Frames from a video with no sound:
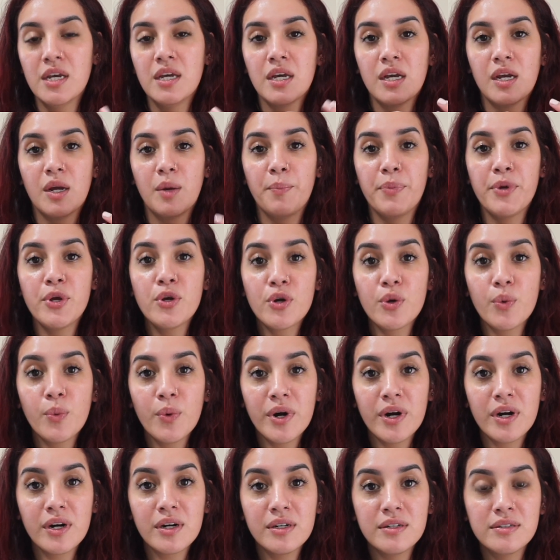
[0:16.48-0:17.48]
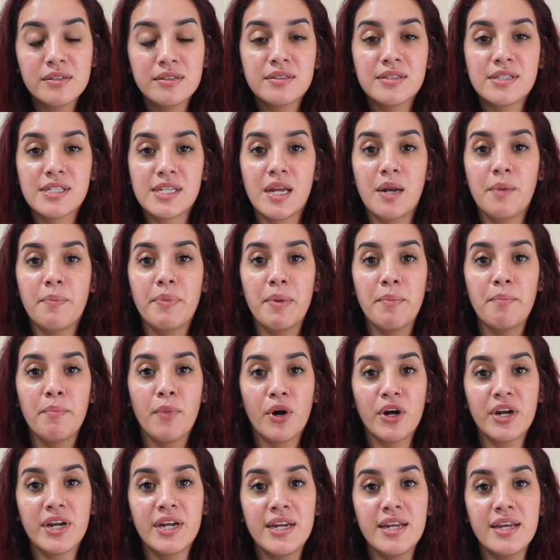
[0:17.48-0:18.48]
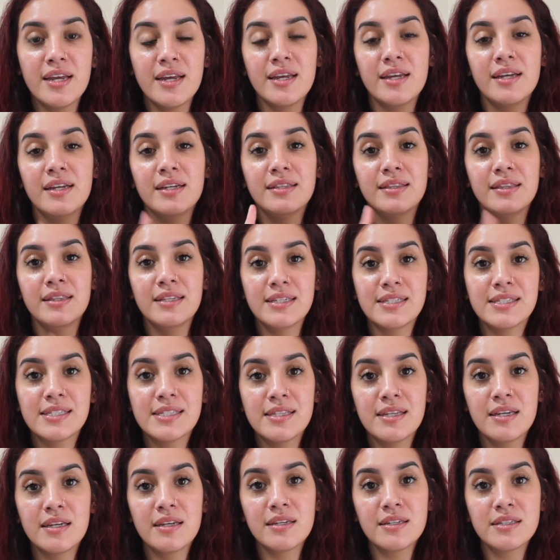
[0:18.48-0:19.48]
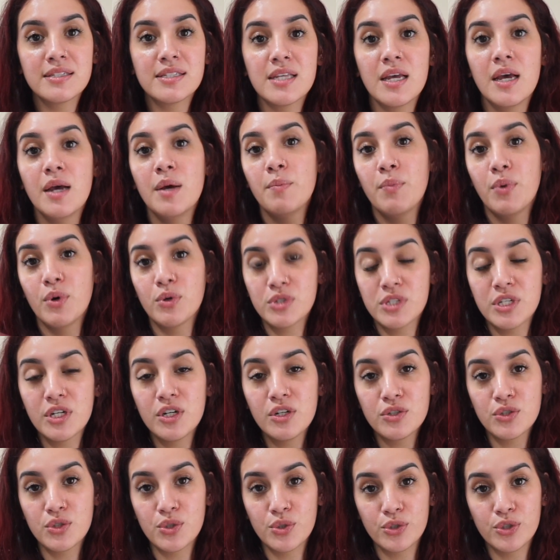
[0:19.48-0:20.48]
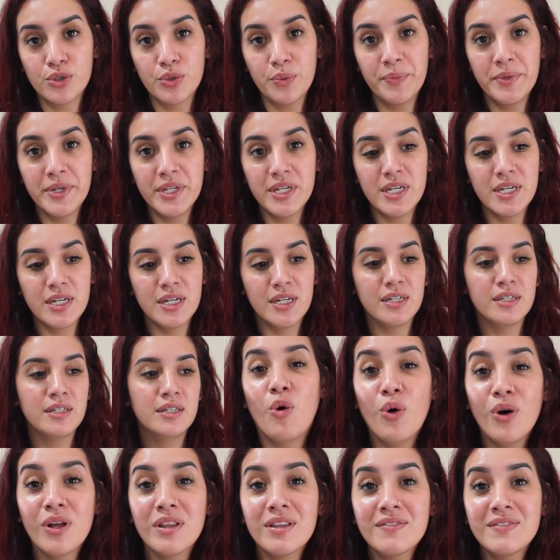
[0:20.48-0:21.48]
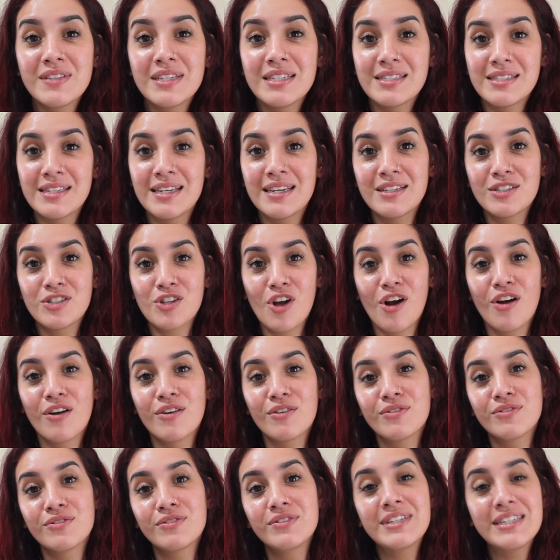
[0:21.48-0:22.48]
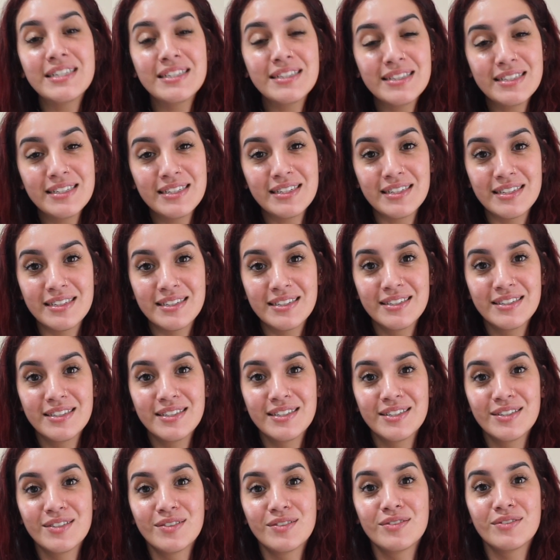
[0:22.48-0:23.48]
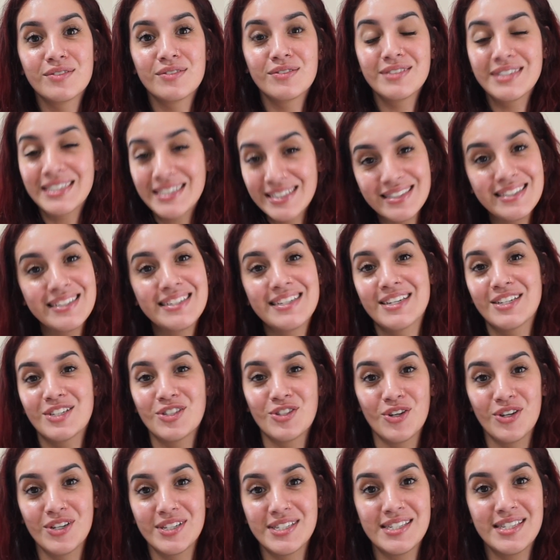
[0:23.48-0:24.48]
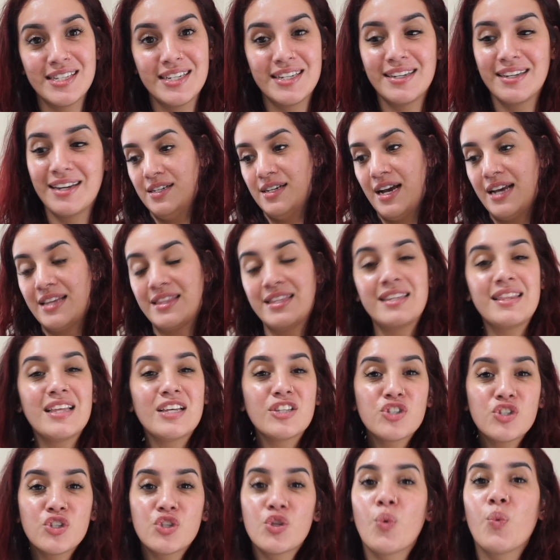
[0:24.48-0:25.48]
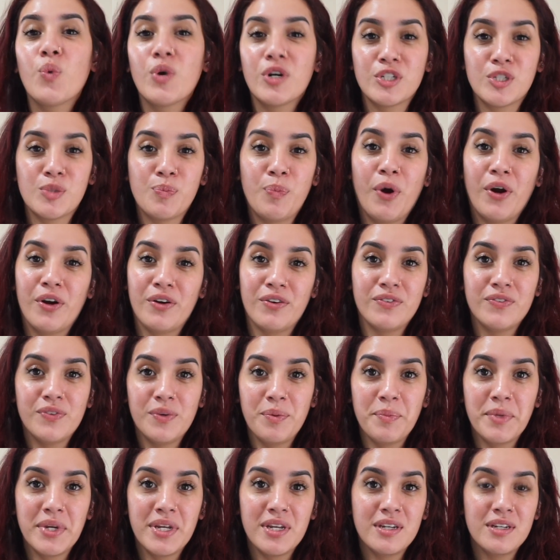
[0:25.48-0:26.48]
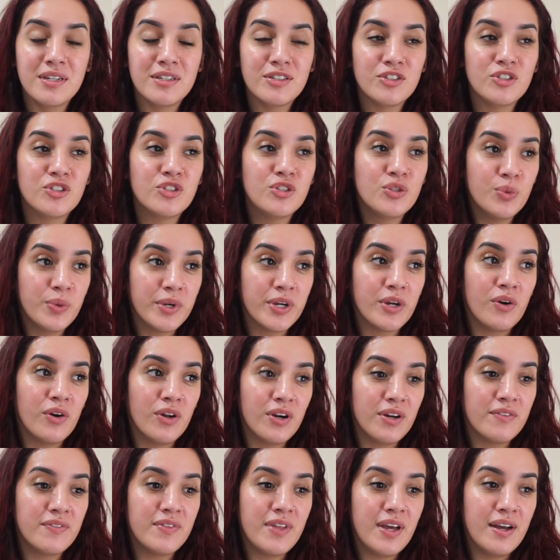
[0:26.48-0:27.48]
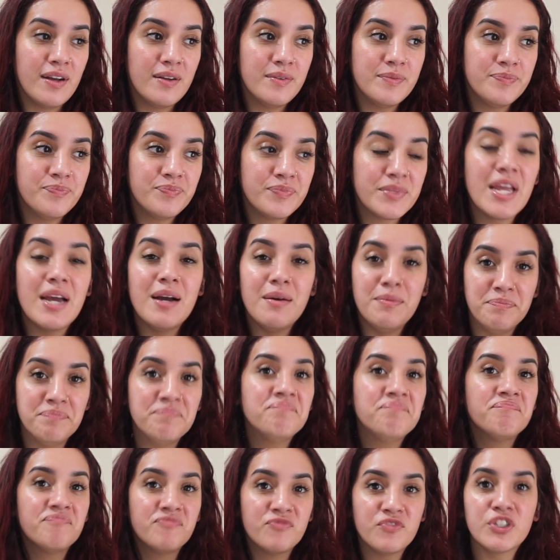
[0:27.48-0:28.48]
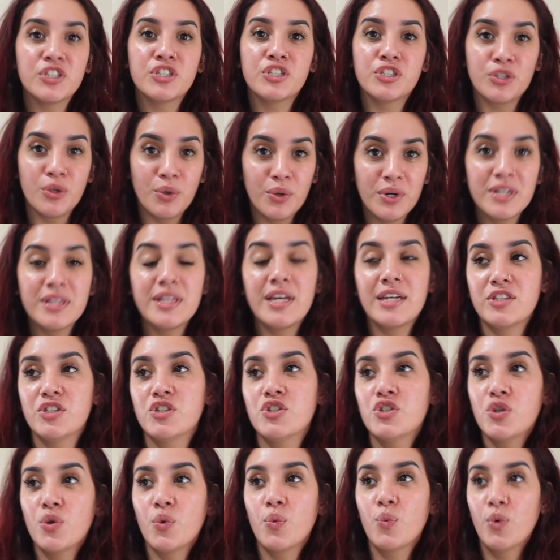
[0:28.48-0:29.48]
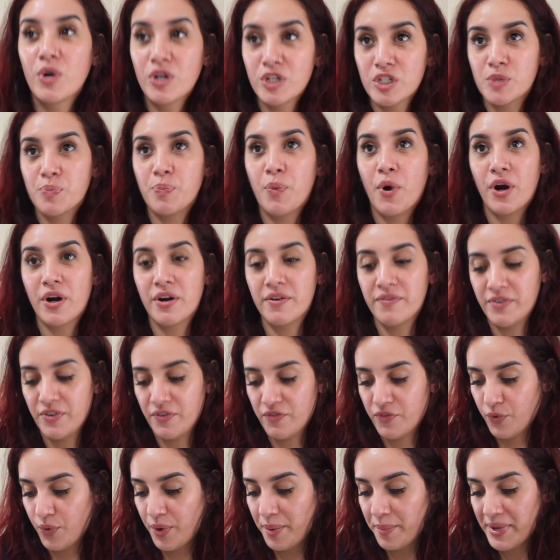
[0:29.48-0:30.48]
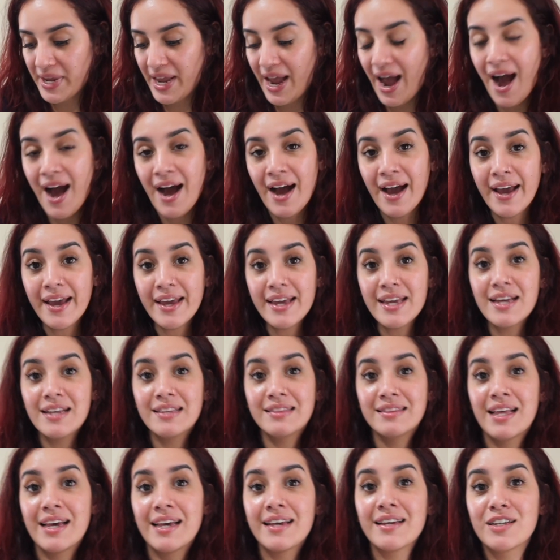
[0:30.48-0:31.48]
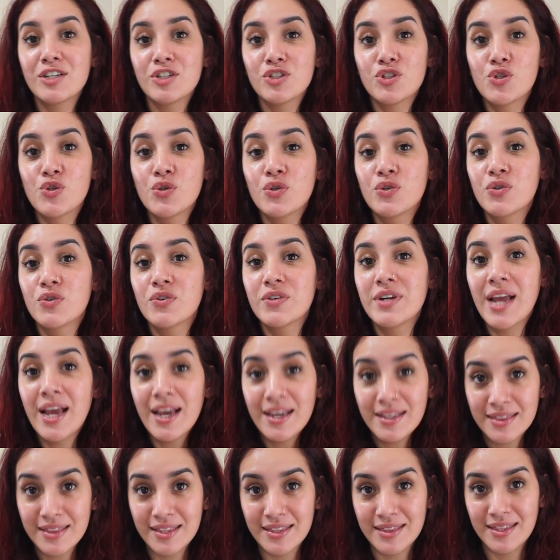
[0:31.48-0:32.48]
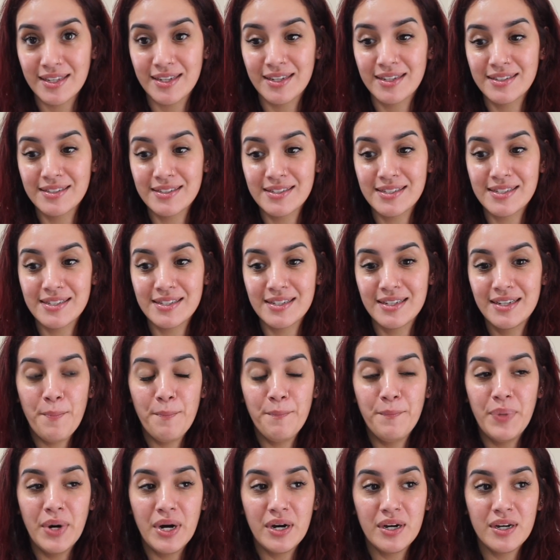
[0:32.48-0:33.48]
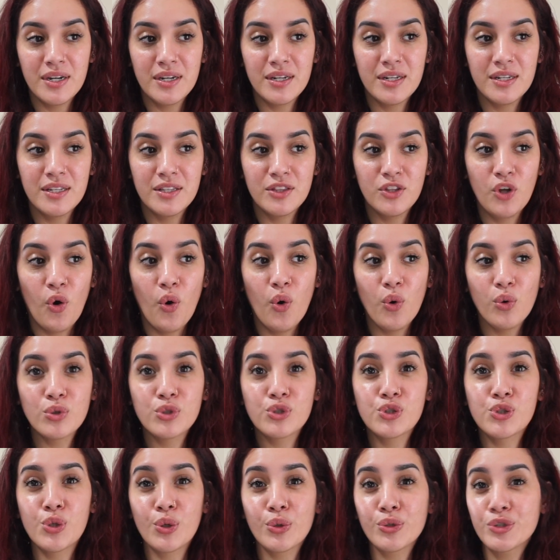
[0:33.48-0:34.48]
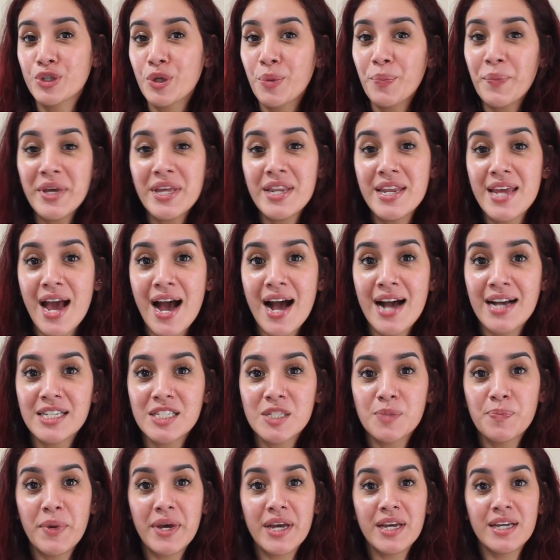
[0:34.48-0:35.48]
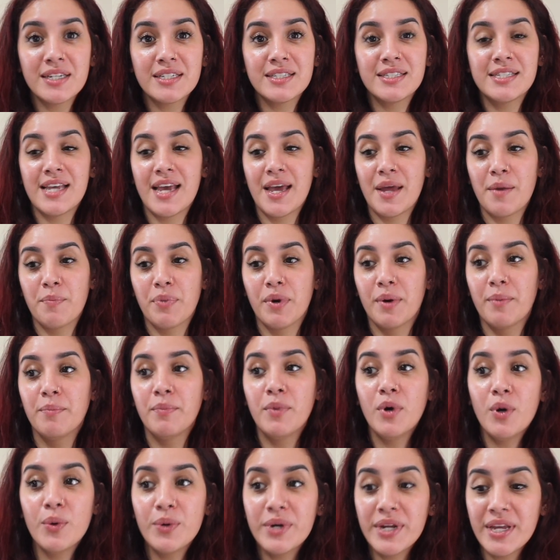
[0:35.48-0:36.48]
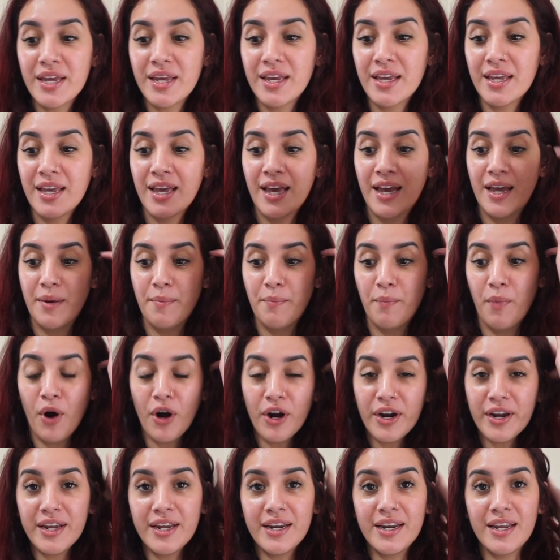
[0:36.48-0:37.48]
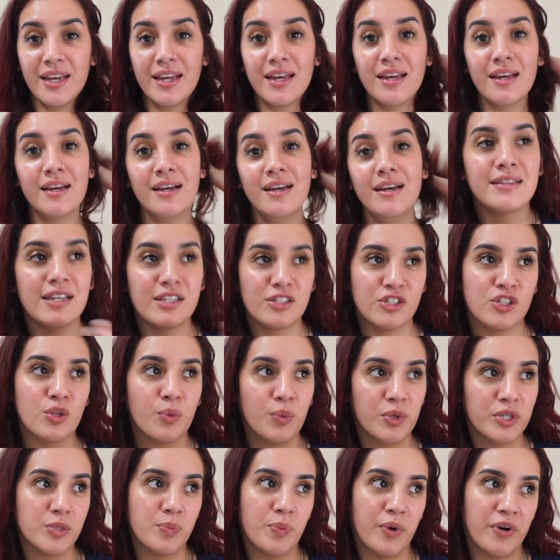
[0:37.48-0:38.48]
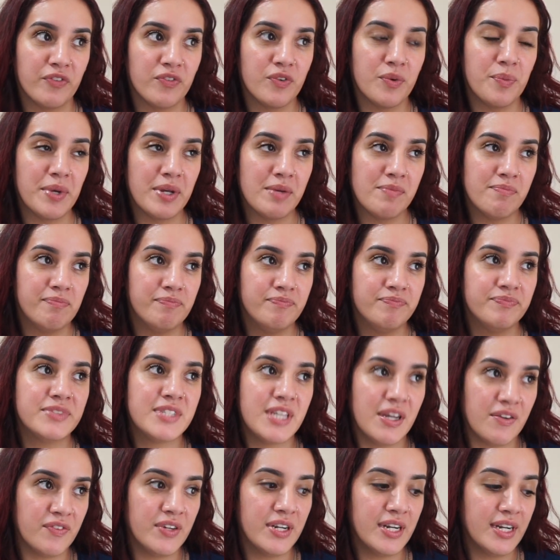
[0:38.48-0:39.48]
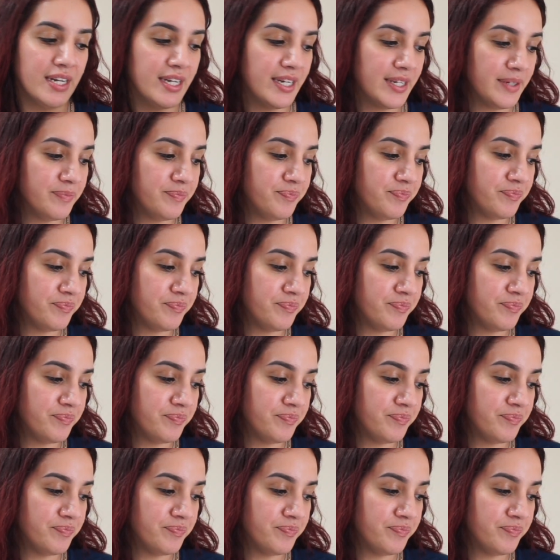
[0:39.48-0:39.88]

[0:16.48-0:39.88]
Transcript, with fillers: computer work. It's gonna be marketing, listings, posting on social media. All of these things are really exhausting. I think that's the worst part for me, doing all of that. Yeah, for sure, that's the worst part of it for me. I like to create the things, but the whole social media aspect and promoting and marketing, that's the worst part for me, definitely.